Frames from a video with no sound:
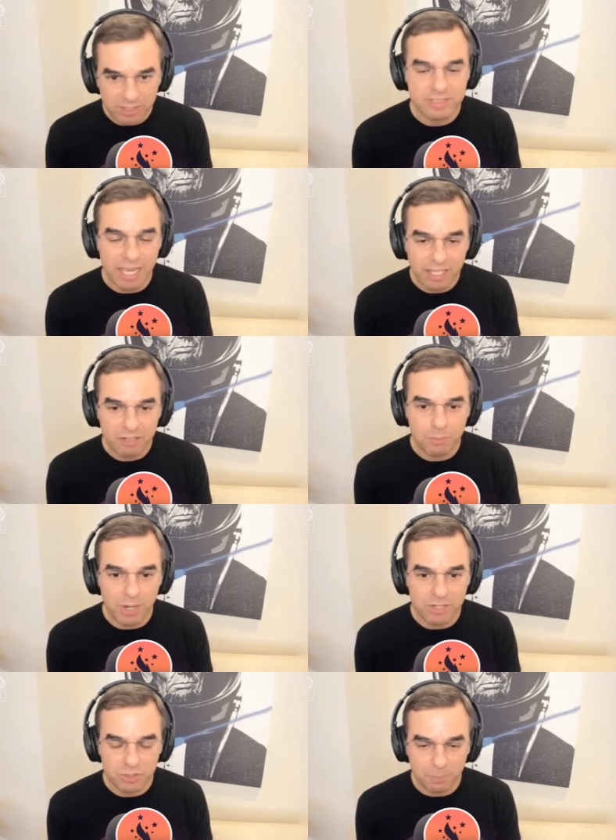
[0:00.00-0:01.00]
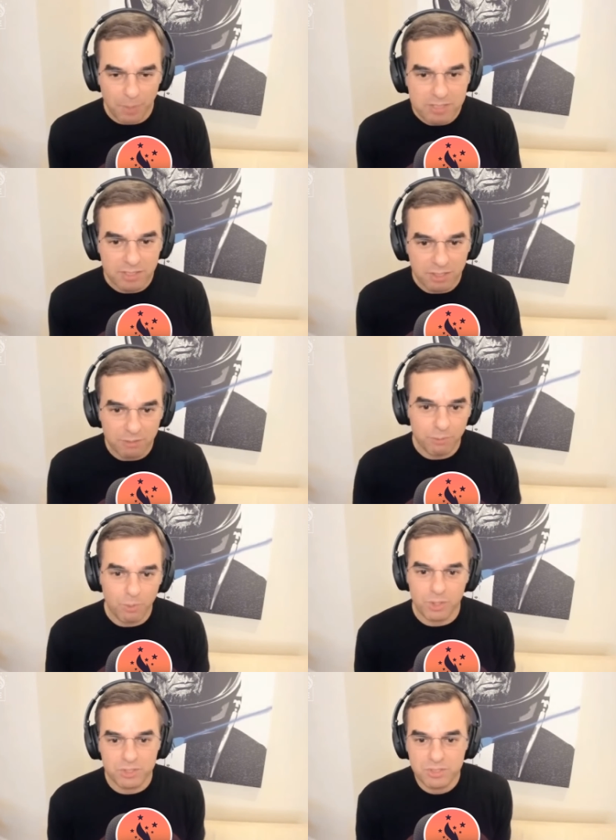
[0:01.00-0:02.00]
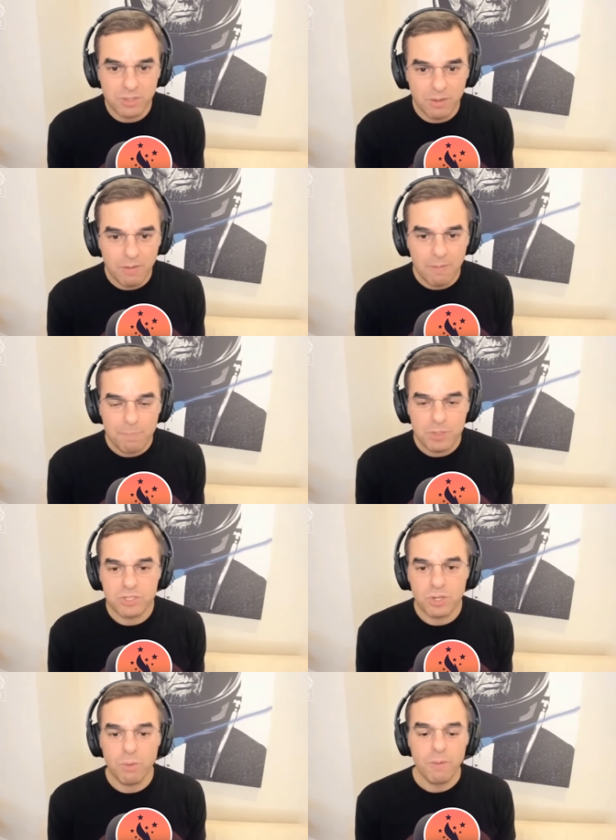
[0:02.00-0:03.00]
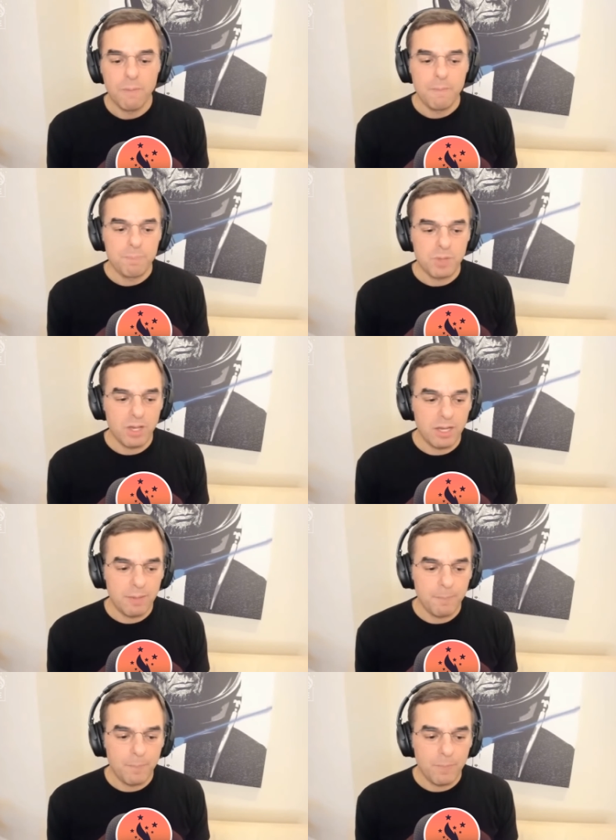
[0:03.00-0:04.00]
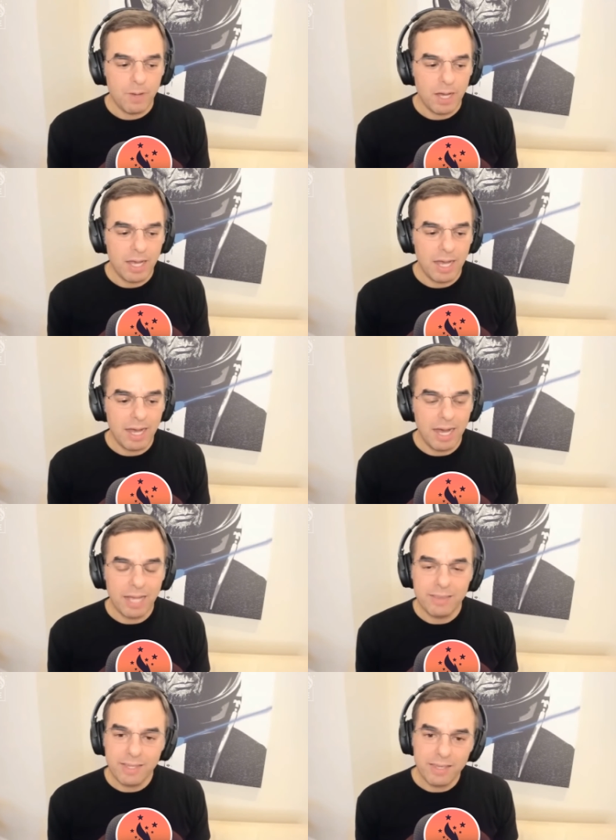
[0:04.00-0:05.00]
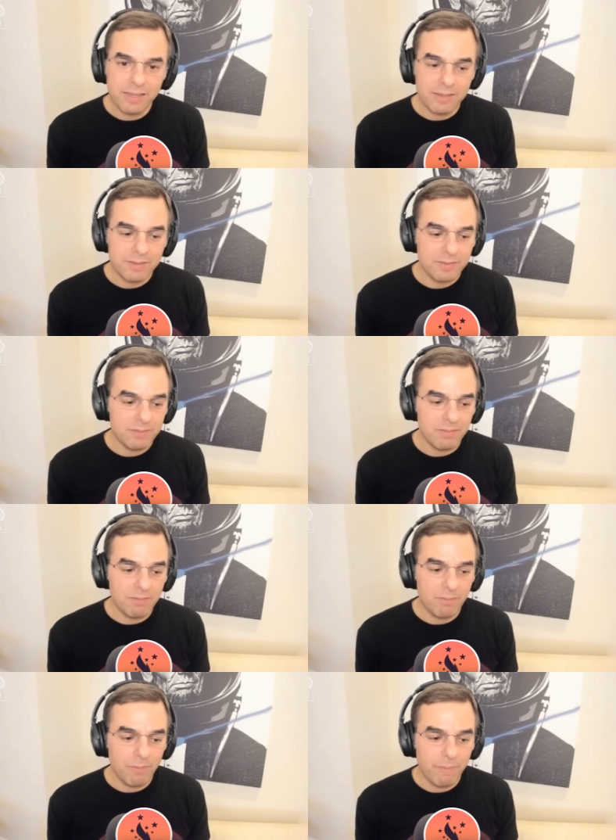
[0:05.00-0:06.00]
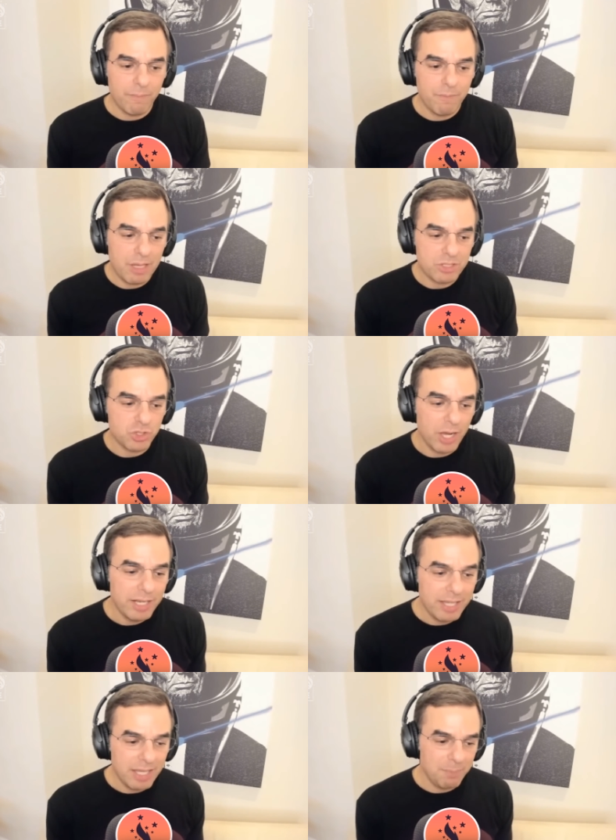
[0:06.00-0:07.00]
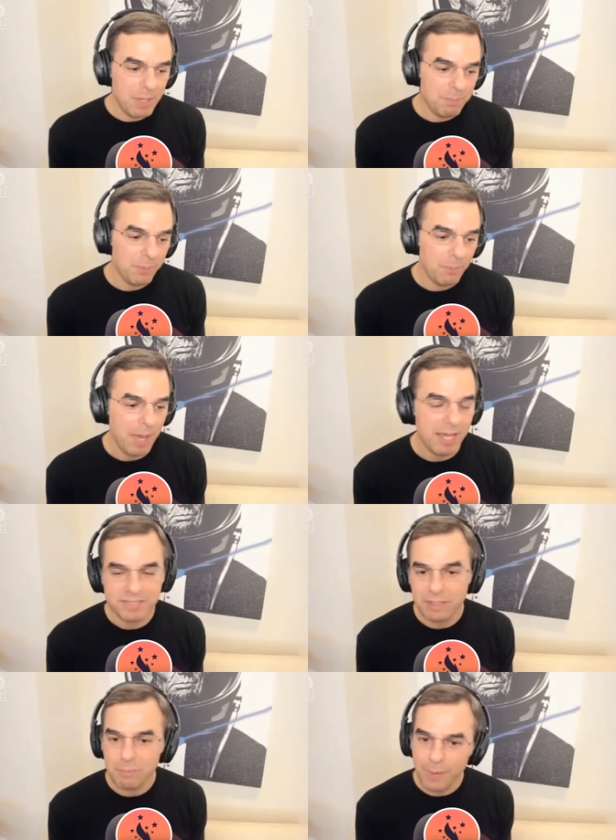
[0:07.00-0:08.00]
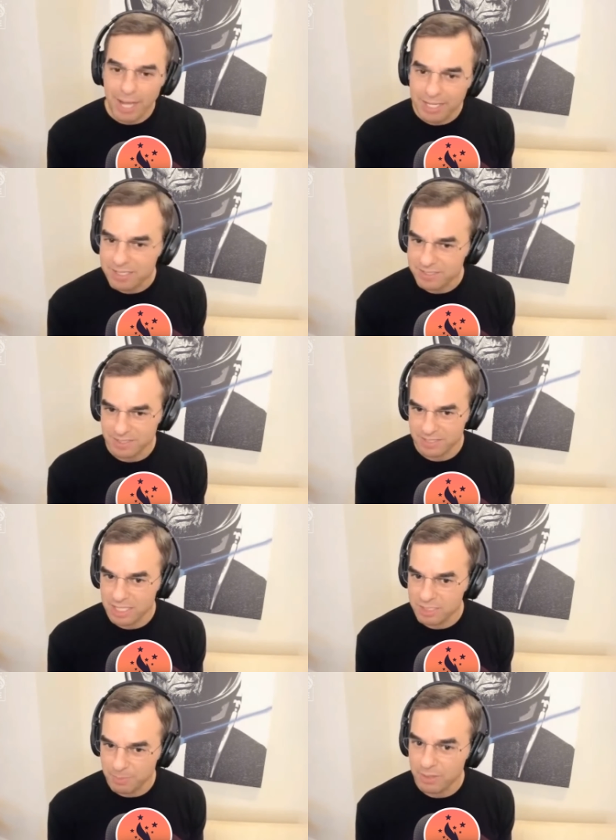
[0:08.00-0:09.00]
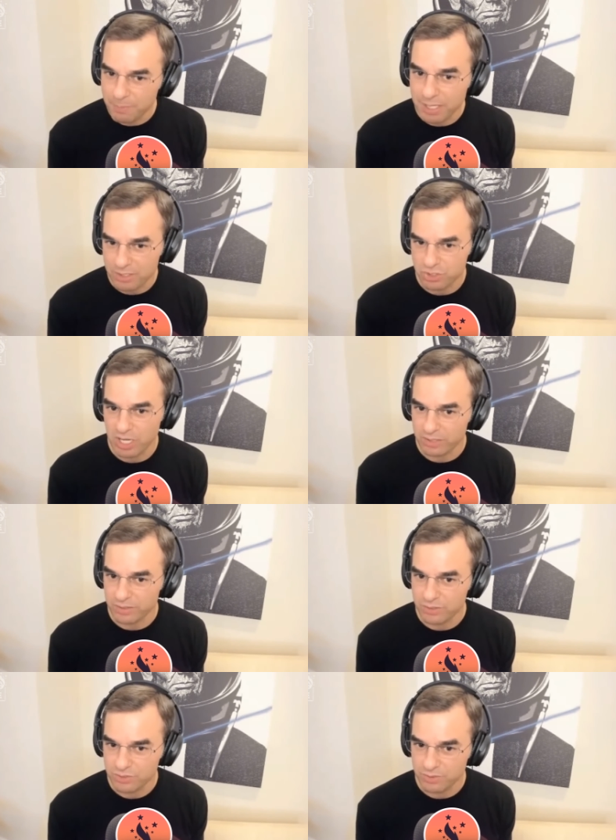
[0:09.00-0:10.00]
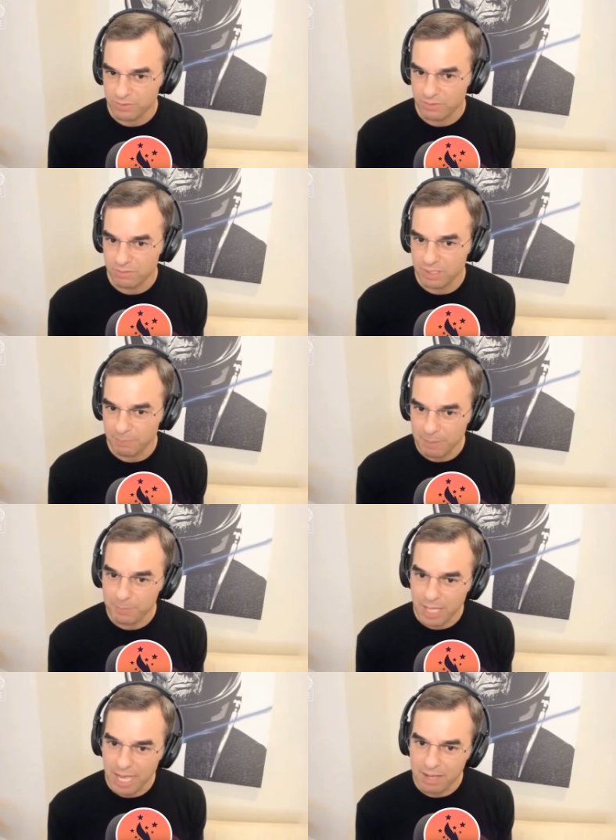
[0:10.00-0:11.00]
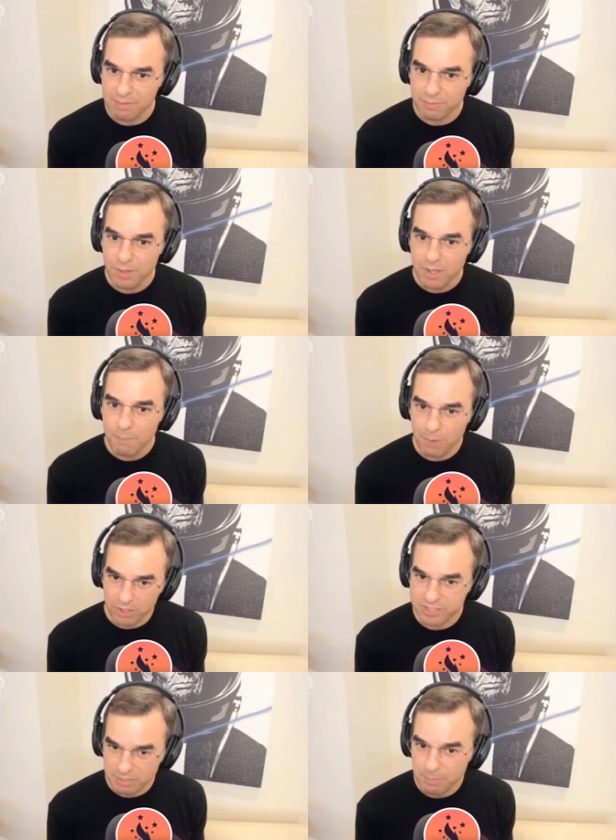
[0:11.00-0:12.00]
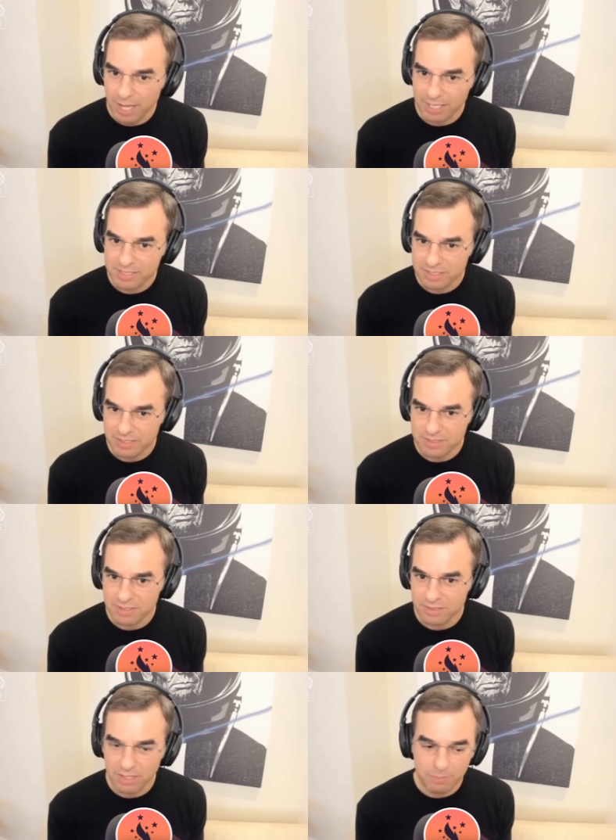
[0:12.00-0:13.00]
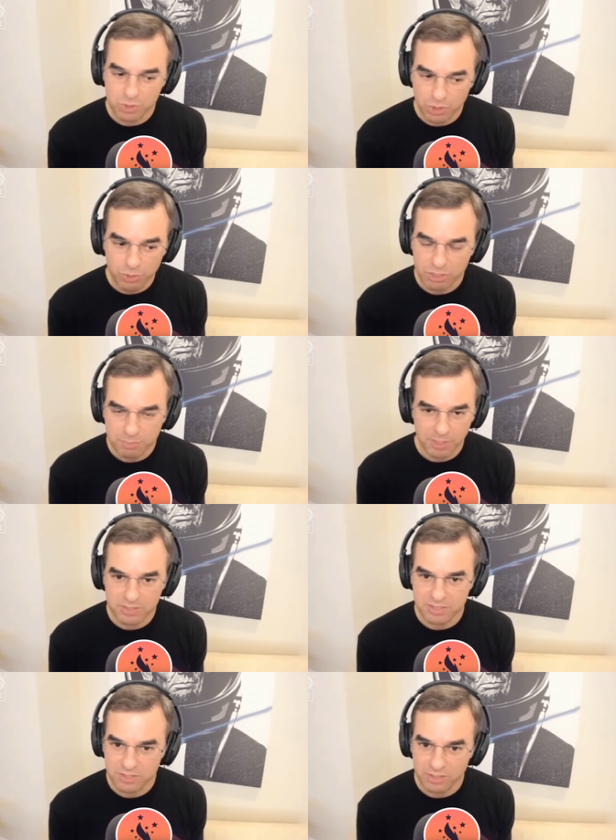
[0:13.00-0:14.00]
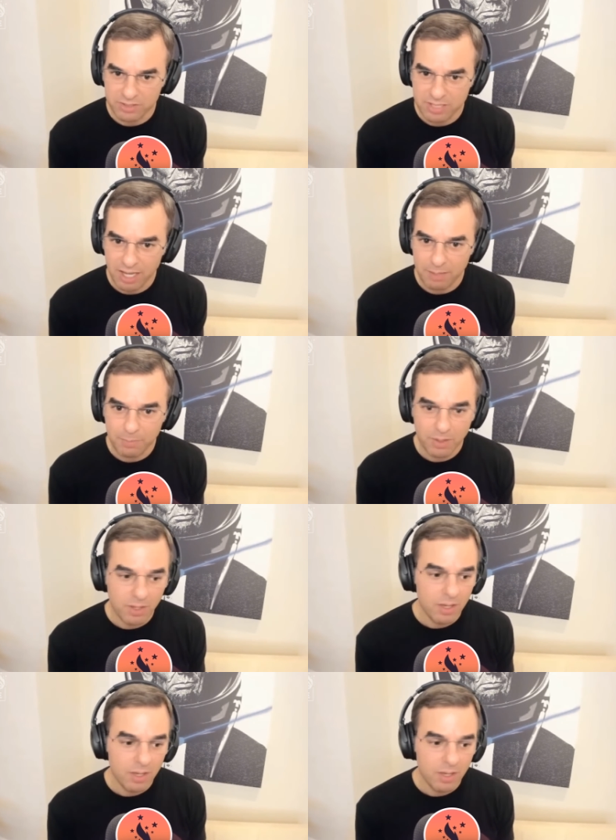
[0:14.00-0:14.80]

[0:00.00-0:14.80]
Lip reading: the executive branch, the president, of course. So I think trying to get people past their biases has been the biggest challenge. That people have partisan biases, and I'm sure you experience this all the time.